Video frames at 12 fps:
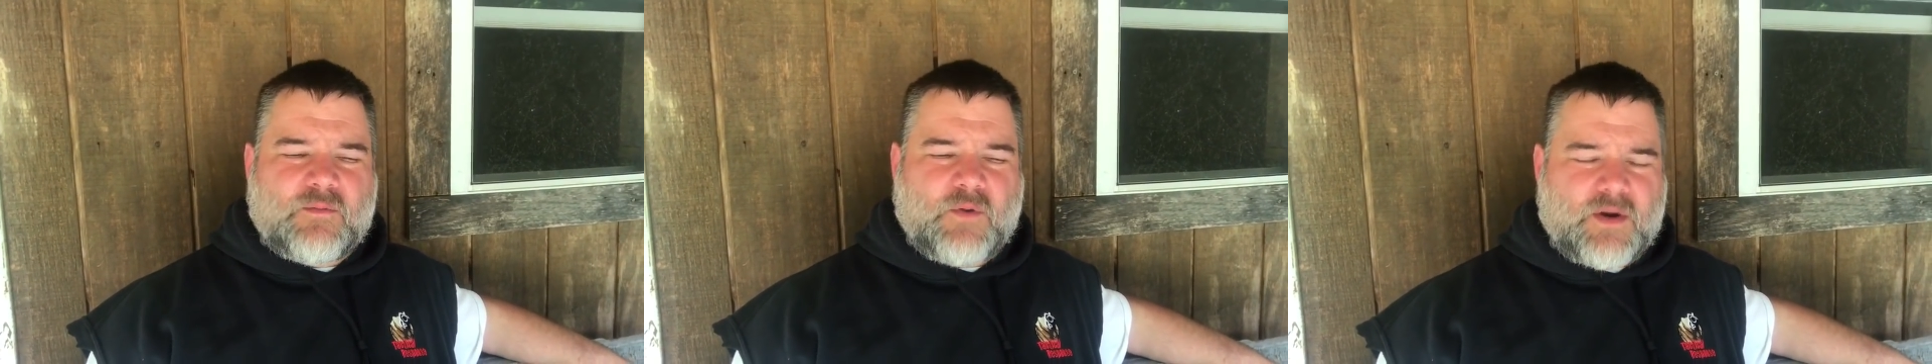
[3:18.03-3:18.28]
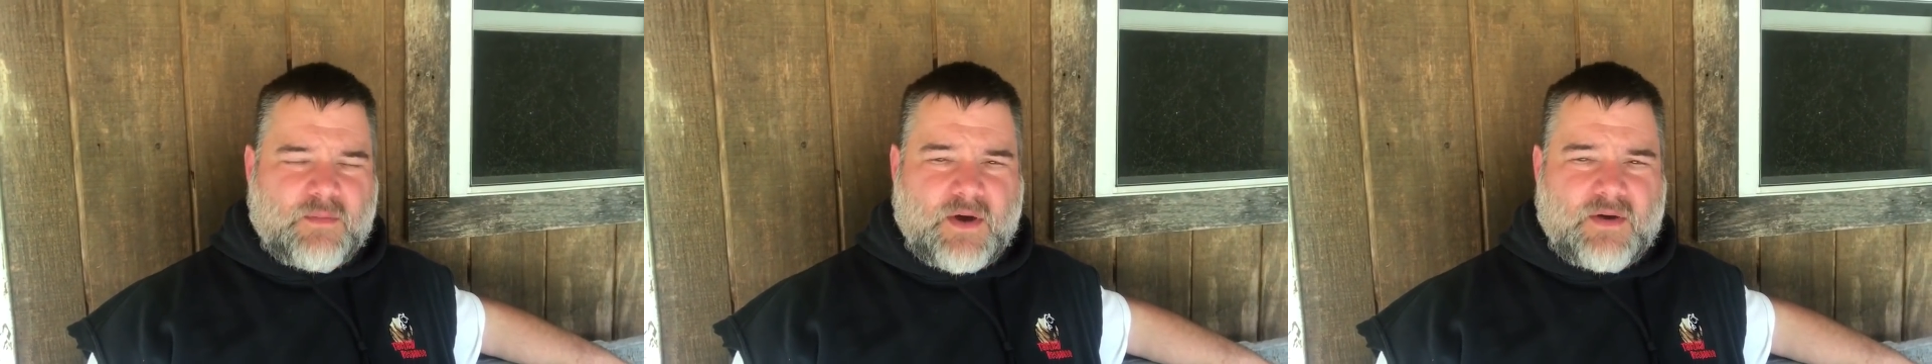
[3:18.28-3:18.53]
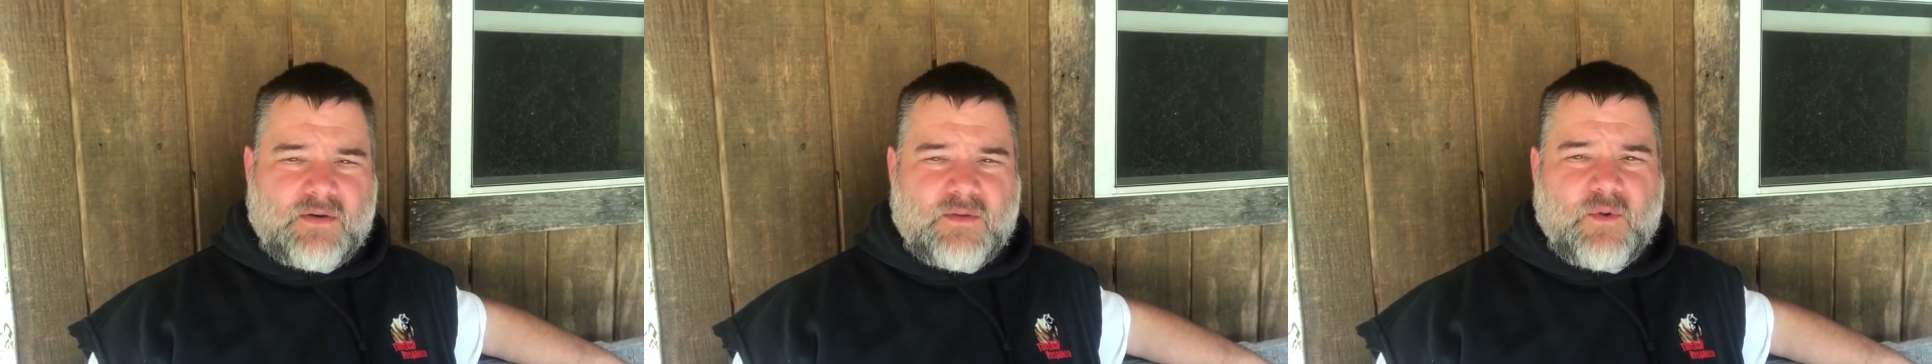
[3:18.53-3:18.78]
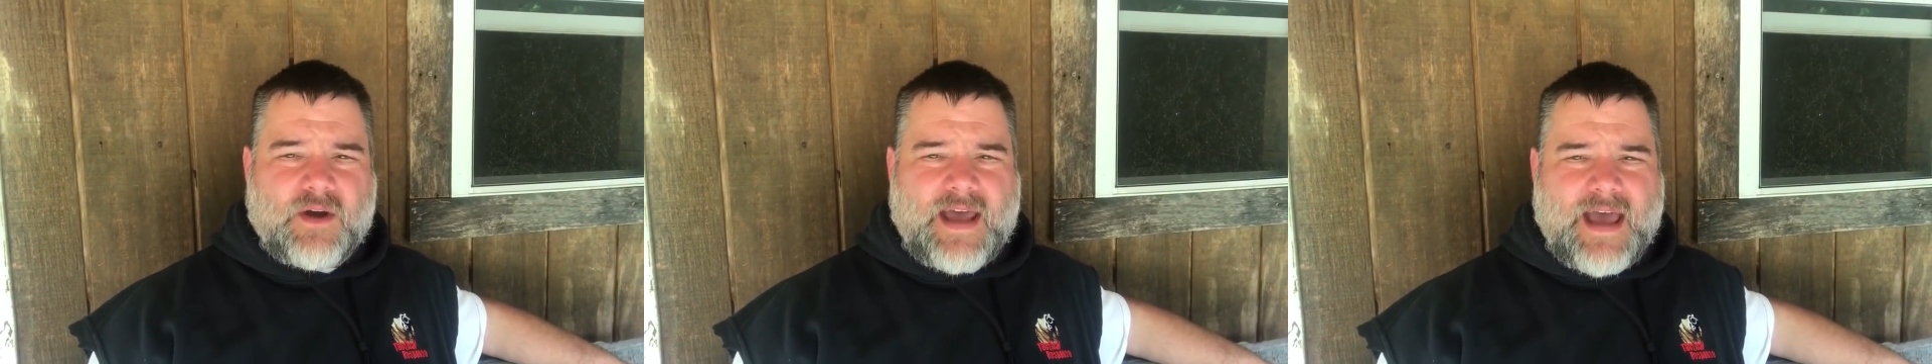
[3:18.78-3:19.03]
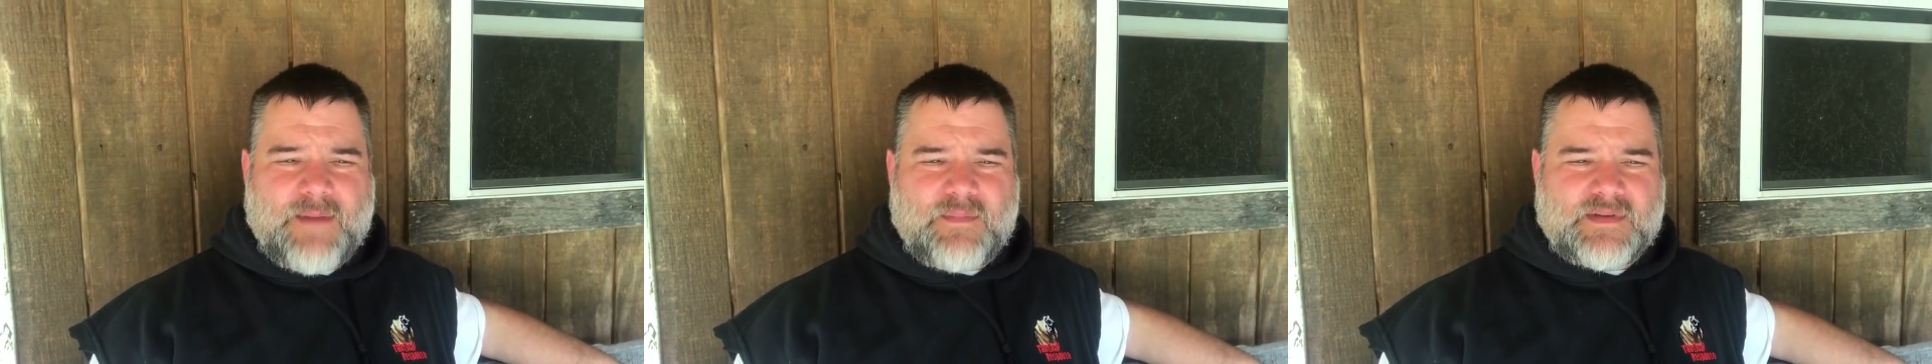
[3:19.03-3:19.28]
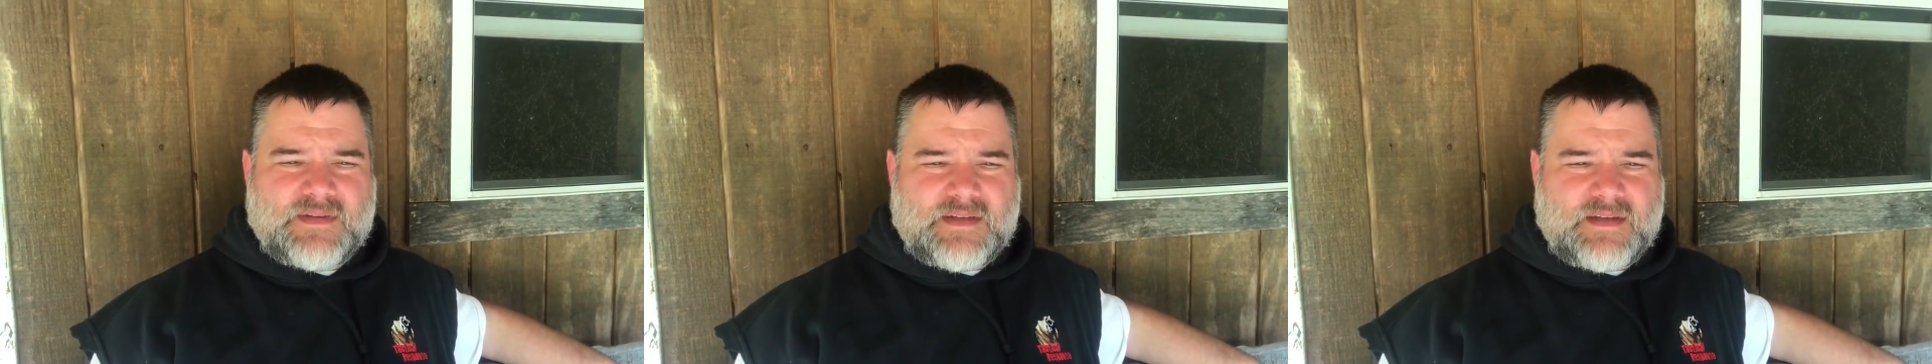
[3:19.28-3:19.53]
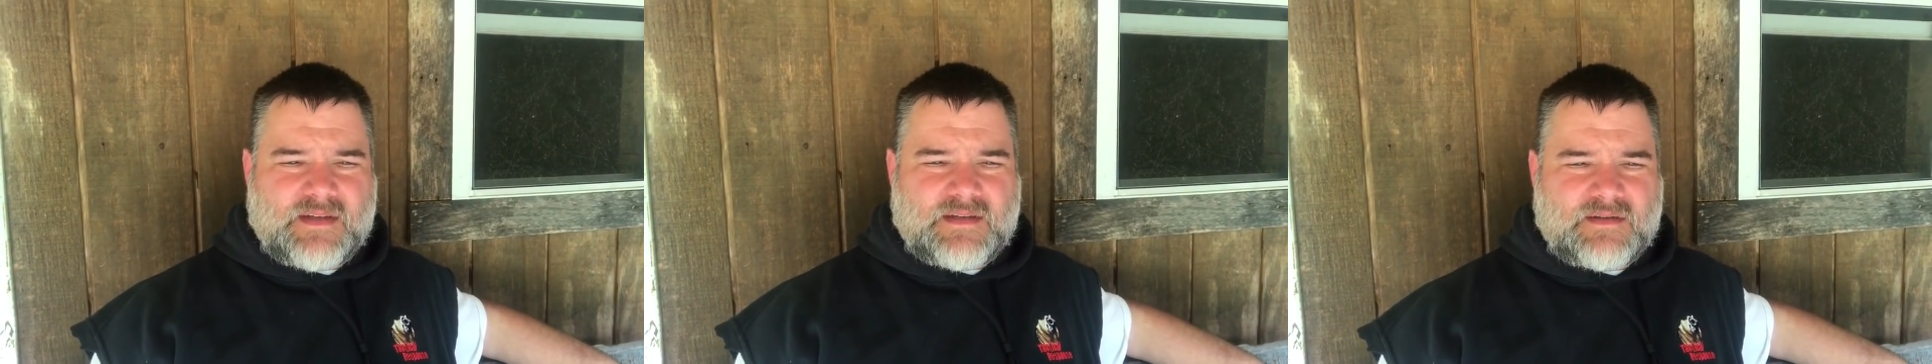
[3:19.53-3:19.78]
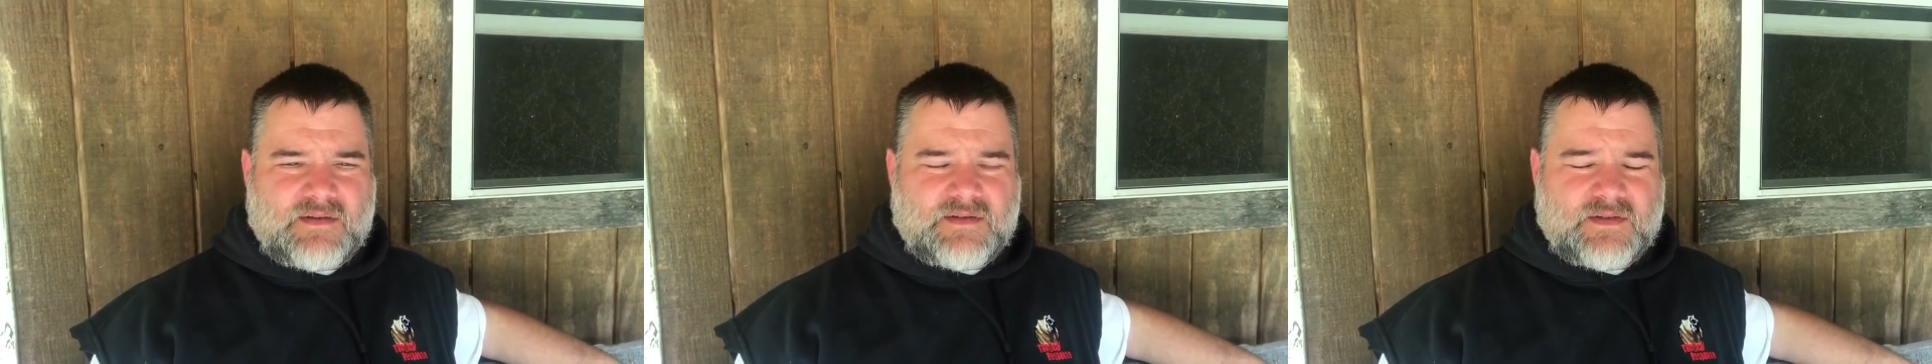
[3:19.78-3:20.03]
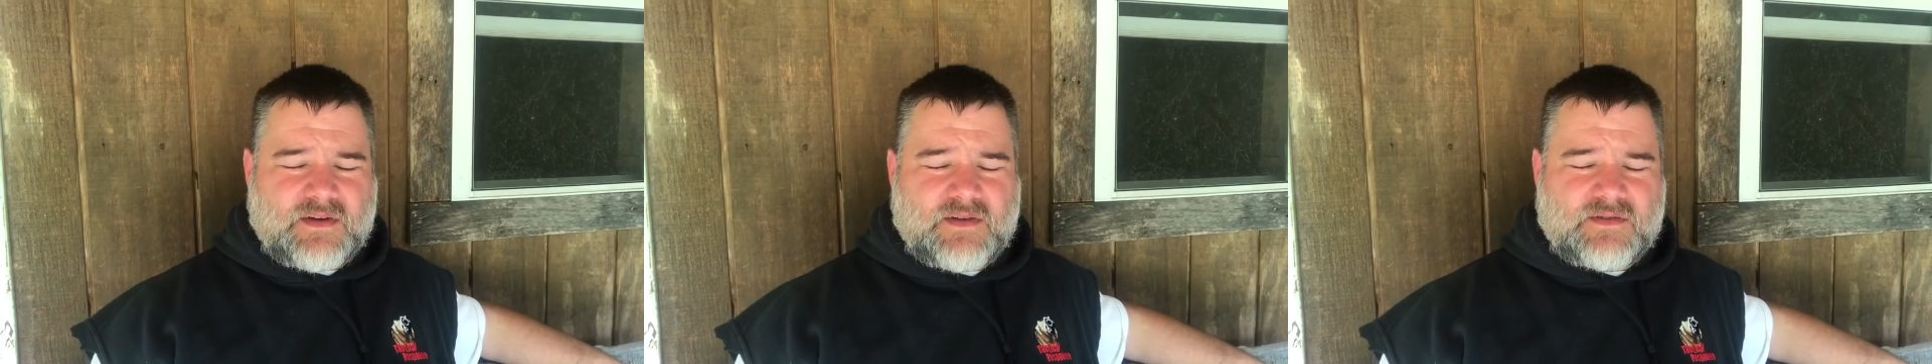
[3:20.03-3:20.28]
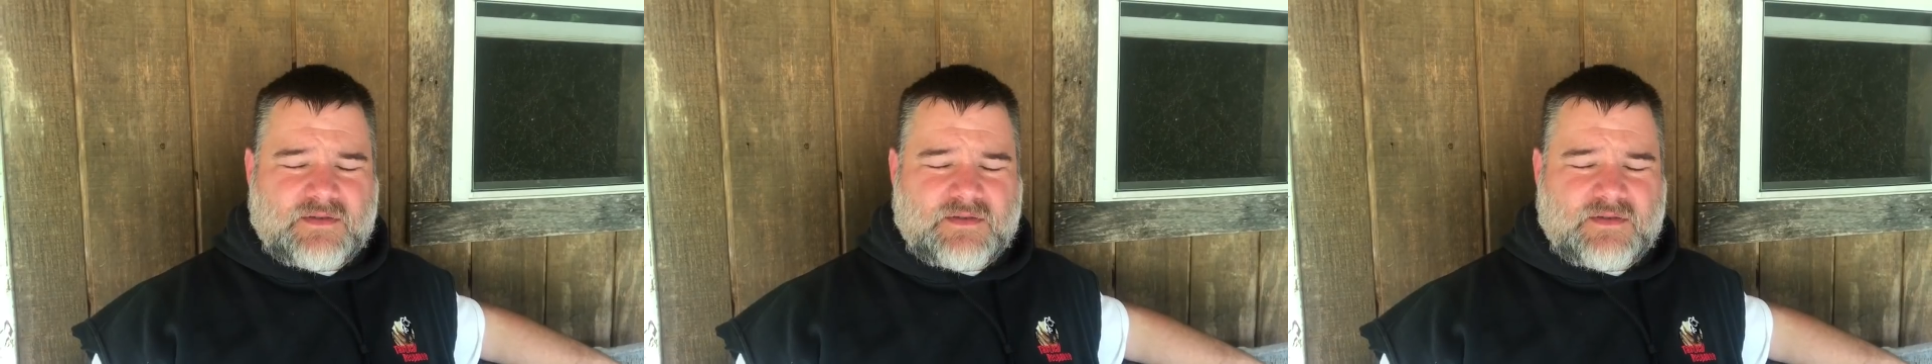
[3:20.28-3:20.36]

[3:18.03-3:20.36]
water bottle, and what happens is there's a